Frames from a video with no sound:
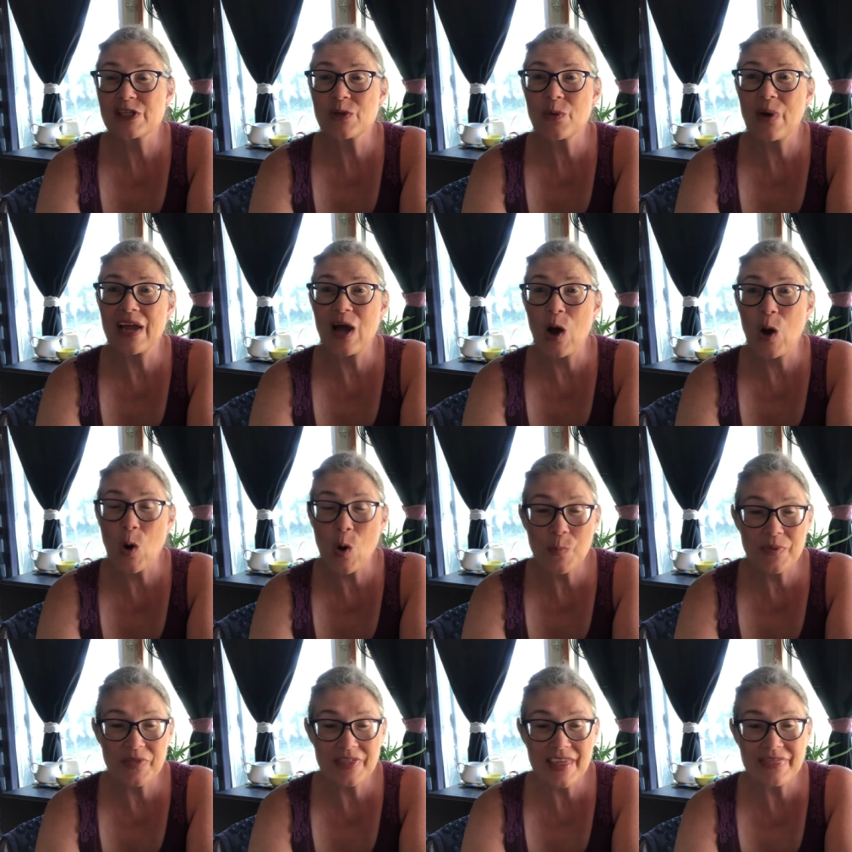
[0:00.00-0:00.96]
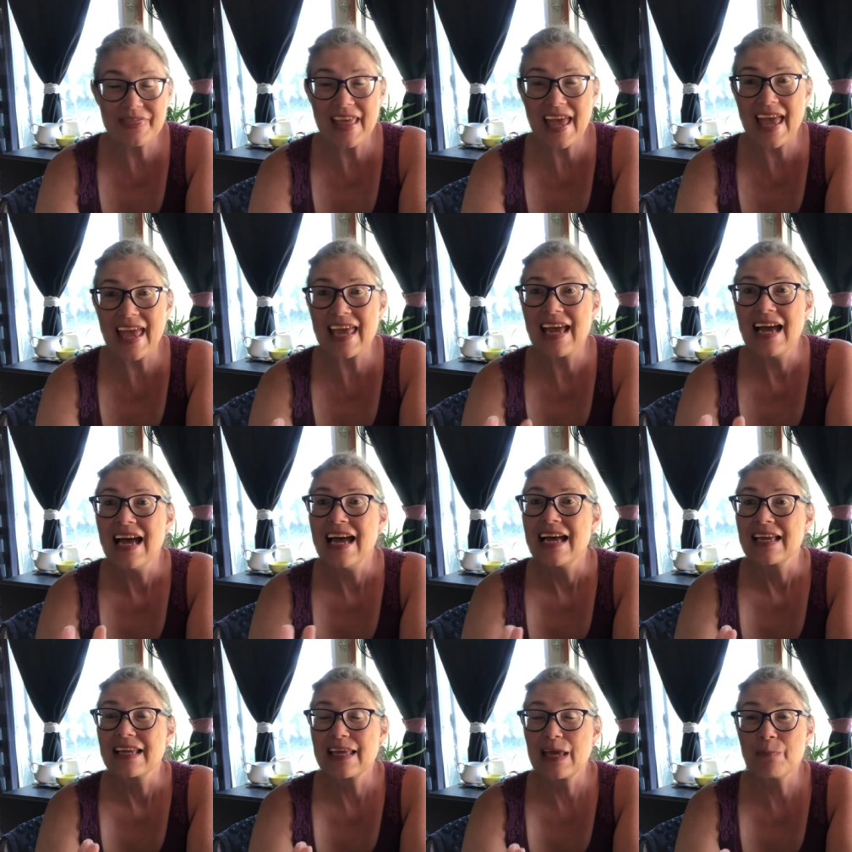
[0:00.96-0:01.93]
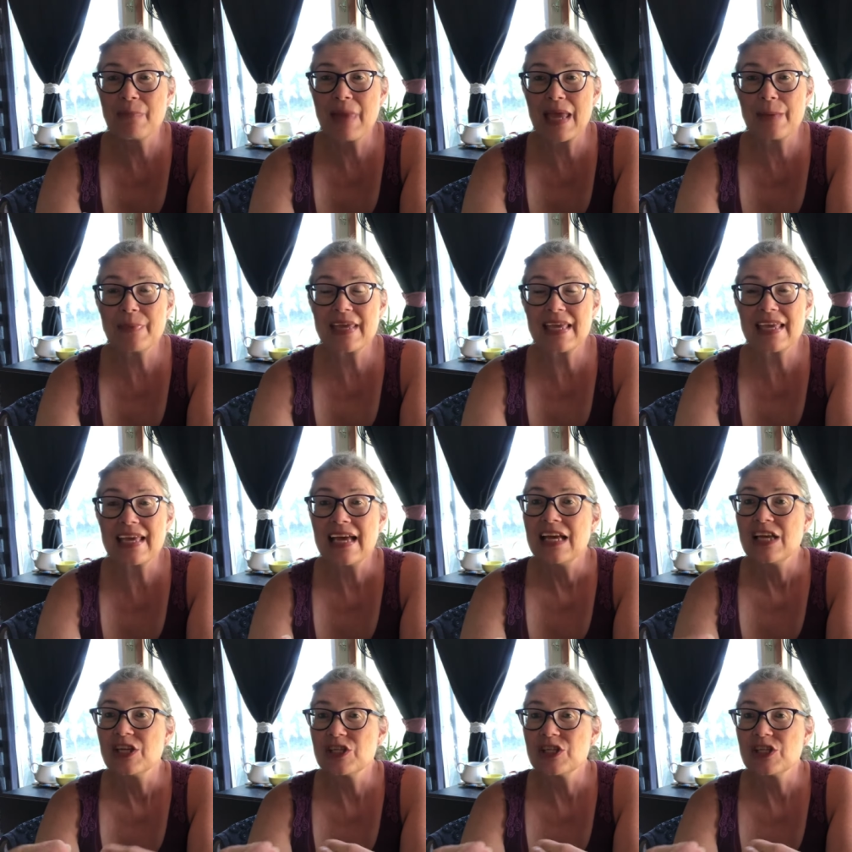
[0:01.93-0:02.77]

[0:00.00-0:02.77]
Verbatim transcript: So I hope that they can maybe